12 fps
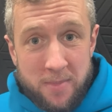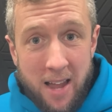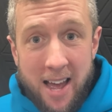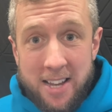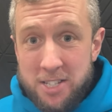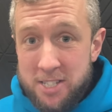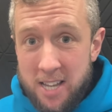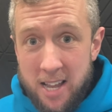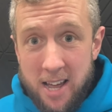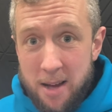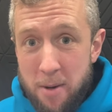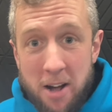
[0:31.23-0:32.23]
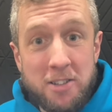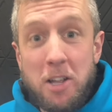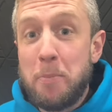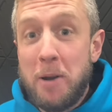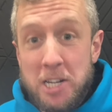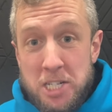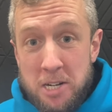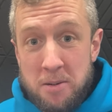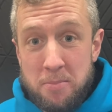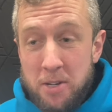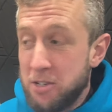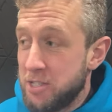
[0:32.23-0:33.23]
I just I'm under pressure
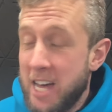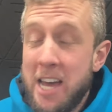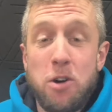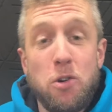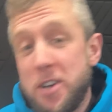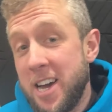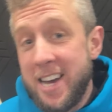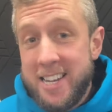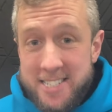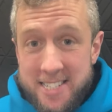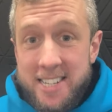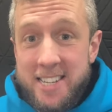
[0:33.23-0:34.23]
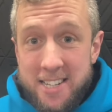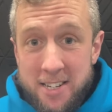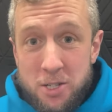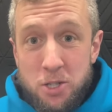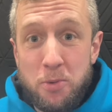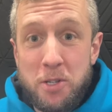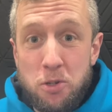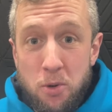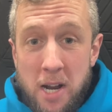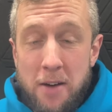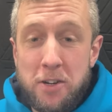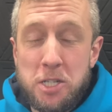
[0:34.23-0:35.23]
because Iona isn't here, so we
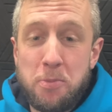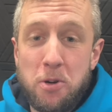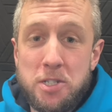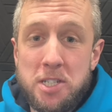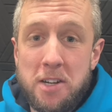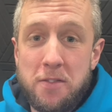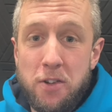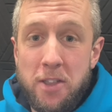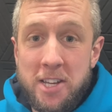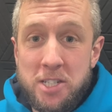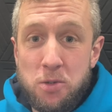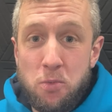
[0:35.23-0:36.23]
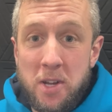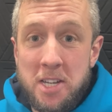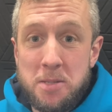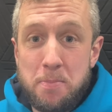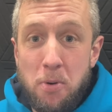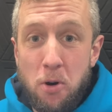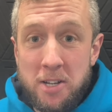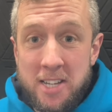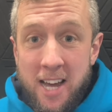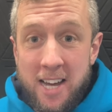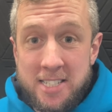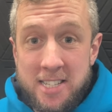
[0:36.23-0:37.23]
don't have a sponsor for this week's
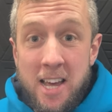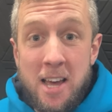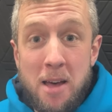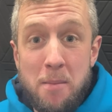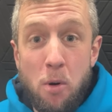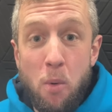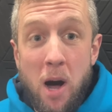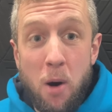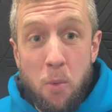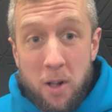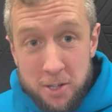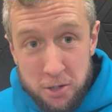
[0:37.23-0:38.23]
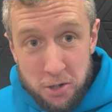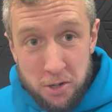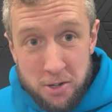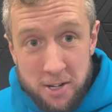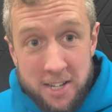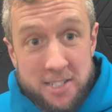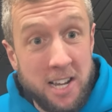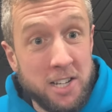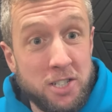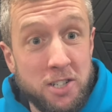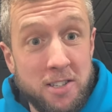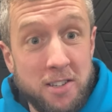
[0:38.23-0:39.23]
podcast. But what I will do is
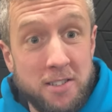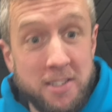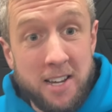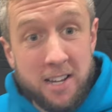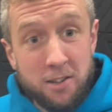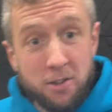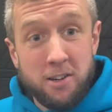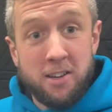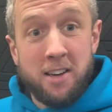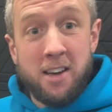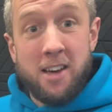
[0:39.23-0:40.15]
ask you to take a look